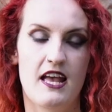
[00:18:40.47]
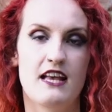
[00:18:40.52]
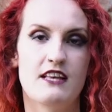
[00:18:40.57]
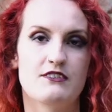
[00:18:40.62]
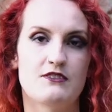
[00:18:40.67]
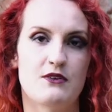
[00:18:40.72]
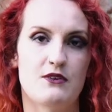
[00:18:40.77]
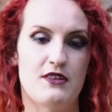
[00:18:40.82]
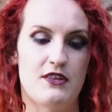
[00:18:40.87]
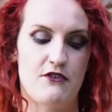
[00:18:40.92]

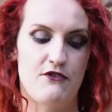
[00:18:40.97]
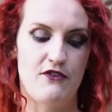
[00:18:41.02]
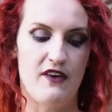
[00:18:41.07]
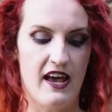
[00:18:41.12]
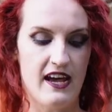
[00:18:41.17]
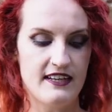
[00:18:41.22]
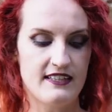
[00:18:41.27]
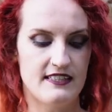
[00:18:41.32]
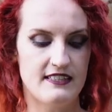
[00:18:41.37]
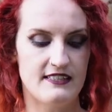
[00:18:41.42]
So the
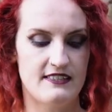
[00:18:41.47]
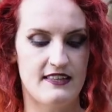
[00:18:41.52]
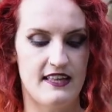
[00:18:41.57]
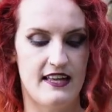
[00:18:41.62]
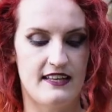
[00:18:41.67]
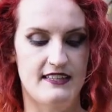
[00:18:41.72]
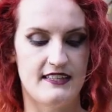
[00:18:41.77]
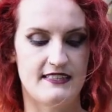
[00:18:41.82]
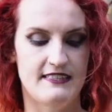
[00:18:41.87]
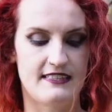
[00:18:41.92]
effect is
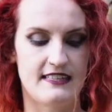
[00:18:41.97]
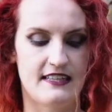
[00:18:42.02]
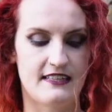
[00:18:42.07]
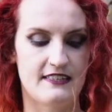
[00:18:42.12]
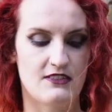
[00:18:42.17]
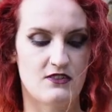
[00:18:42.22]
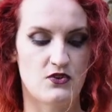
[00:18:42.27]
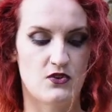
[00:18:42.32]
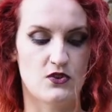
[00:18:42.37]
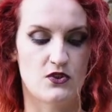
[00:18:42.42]
that it seeks
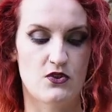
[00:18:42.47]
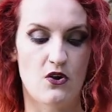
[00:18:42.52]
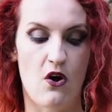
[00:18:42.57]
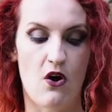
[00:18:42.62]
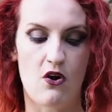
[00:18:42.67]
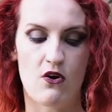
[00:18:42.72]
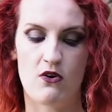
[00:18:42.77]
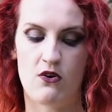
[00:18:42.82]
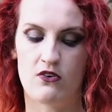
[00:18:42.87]
to shock